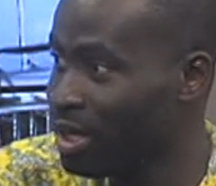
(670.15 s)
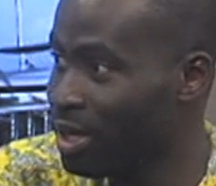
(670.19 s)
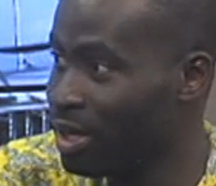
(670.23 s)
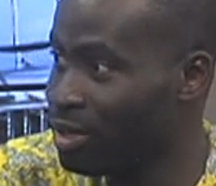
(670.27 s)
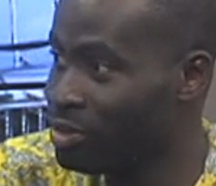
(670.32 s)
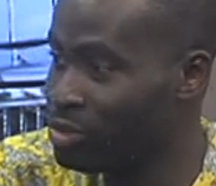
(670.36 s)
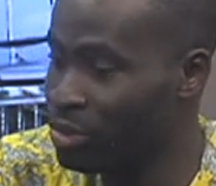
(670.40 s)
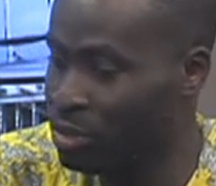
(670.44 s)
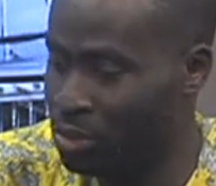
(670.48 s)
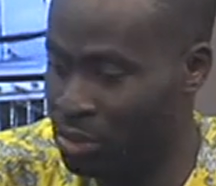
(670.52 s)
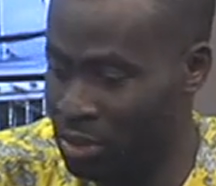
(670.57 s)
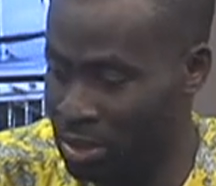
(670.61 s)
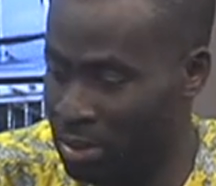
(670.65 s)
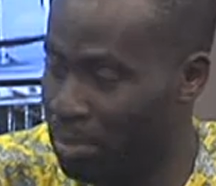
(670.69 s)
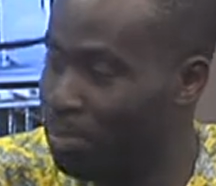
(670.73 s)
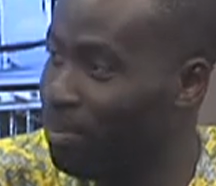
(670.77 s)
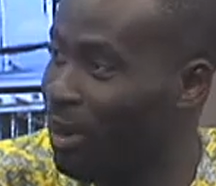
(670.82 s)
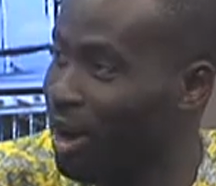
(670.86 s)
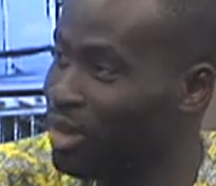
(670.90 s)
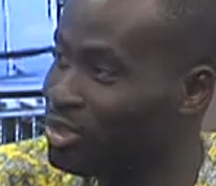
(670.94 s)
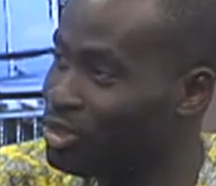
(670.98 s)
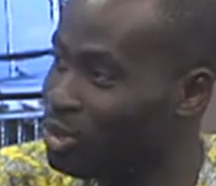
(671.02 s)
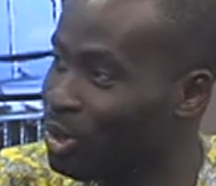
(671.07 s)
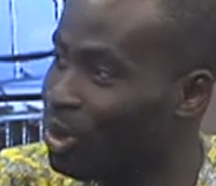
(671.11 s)
It's going to
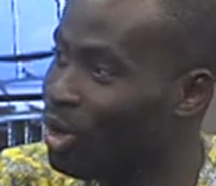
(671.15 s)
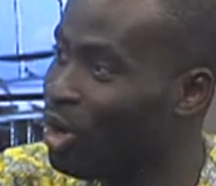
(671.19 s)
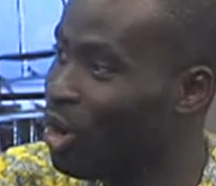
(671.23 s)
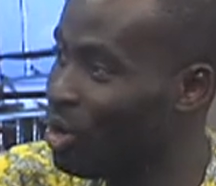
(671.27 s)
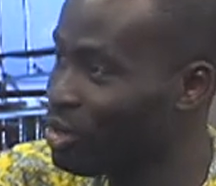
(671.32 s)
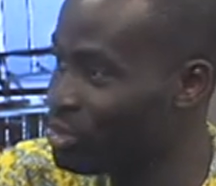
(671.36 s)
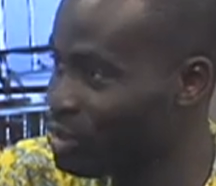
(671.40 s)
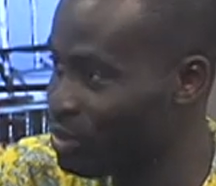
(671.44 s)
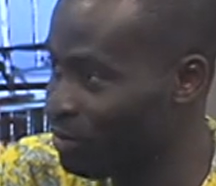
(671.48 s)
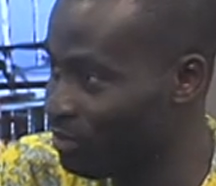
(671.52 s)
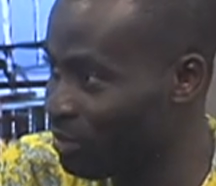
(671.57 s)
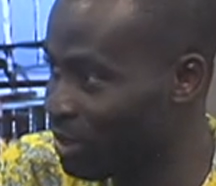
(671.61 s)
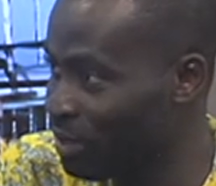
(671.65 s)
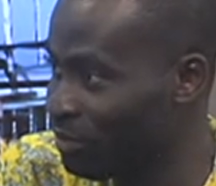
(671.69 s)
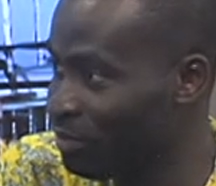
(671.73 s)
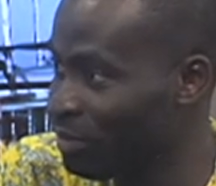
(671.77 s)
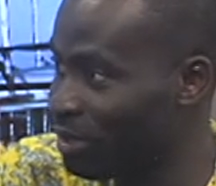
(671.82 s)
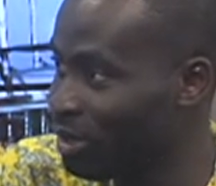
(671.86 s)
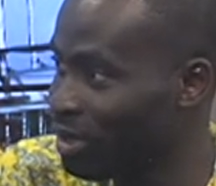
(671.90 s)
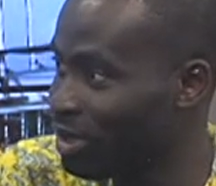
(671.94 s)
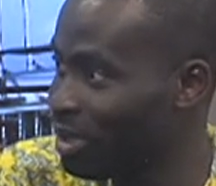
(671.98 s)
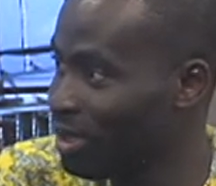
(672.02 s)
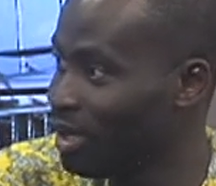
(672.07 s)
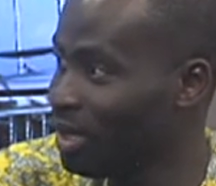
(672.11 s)
impact on the cost of
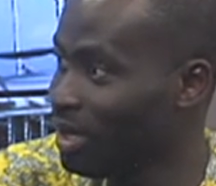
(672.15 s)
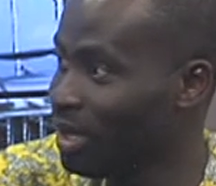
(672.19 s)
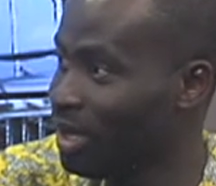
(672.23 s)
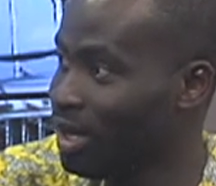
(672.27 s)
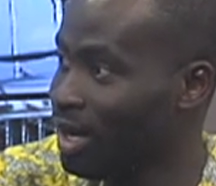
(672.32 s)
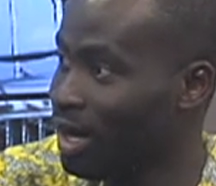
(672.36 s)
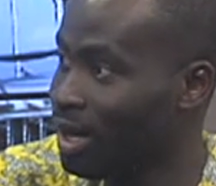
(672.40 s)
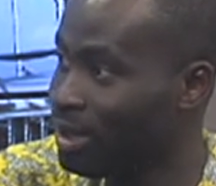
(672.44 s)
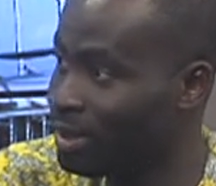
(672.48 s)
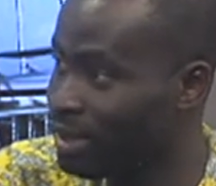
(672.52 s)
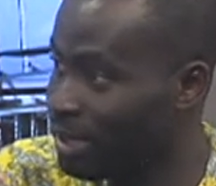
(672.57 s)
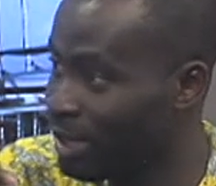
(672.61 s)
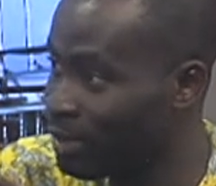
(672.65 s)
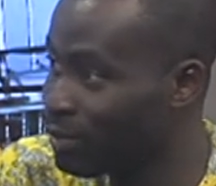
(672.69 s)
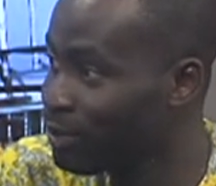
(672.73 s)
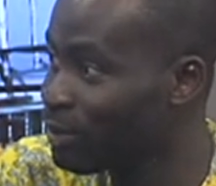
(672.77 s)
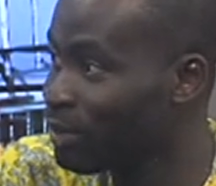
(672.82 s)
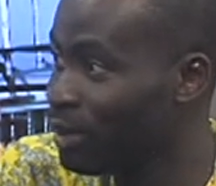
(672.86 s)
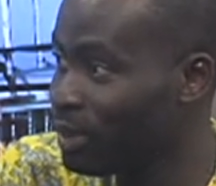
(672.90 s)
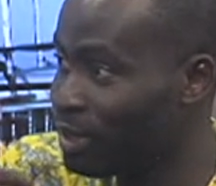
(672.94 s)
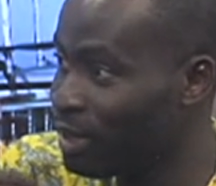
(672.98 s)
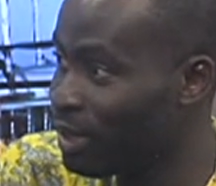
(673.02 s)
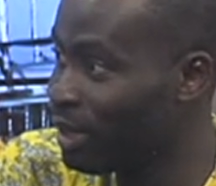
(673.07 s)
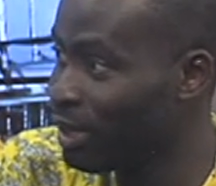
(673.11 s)
living at the end of
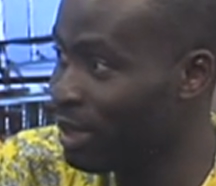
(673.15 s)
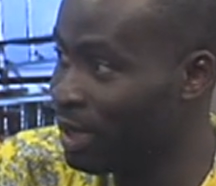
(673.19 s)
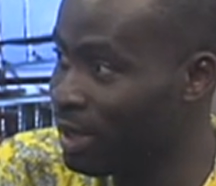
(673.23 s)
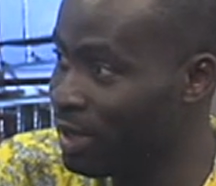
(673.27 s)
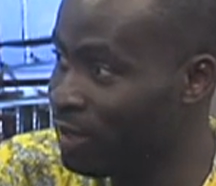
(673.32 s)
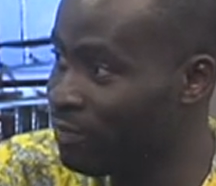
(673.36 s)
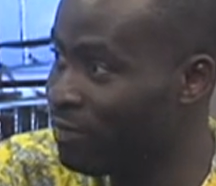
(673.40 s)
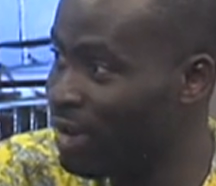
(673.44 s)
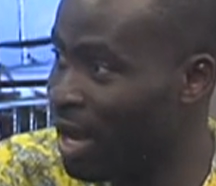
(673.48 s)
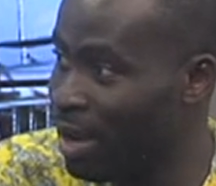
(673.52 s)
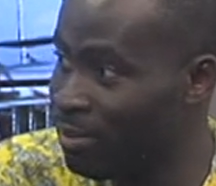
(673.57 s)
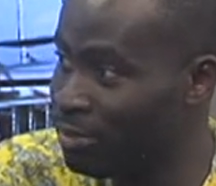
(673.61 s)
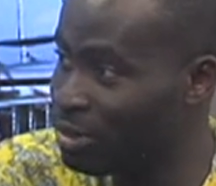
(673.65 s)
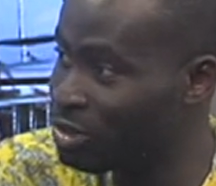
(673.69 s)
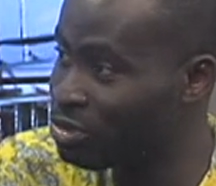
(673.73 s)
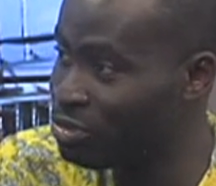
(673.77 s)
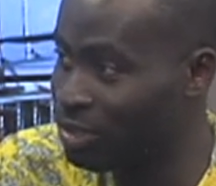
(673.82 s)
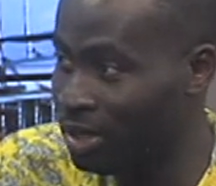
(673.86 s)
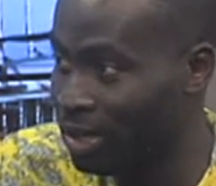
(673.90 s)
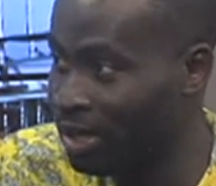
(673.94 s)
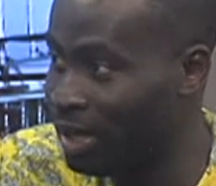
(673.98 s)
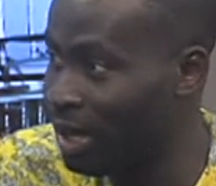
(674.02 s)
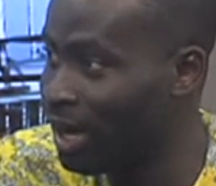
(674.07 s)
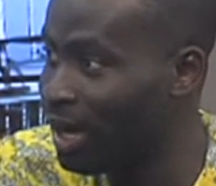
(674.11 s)
the day, if I'm a
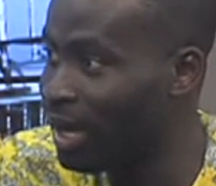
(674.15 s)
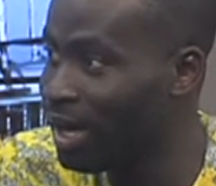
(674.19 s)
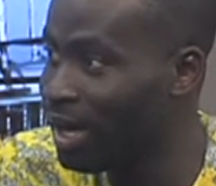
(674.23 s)
trader,